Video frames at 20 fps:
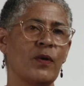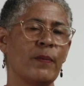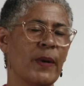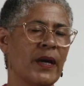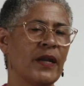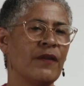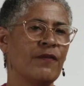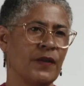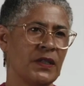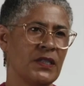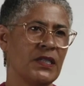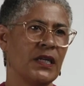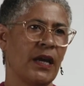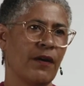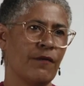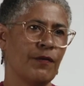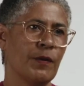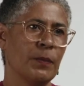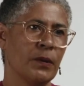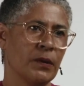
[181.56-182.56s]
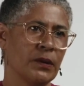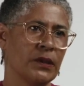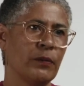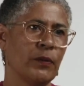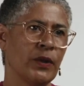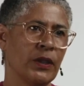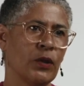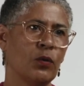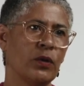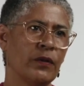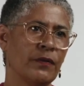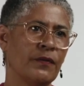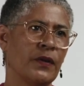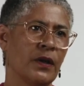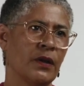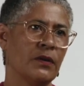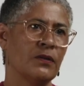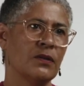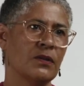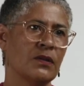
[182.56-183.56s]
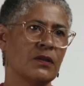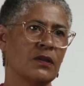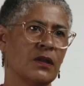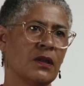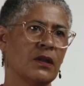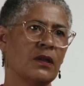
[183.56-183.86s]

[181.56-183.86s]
benefiting everybody with all of those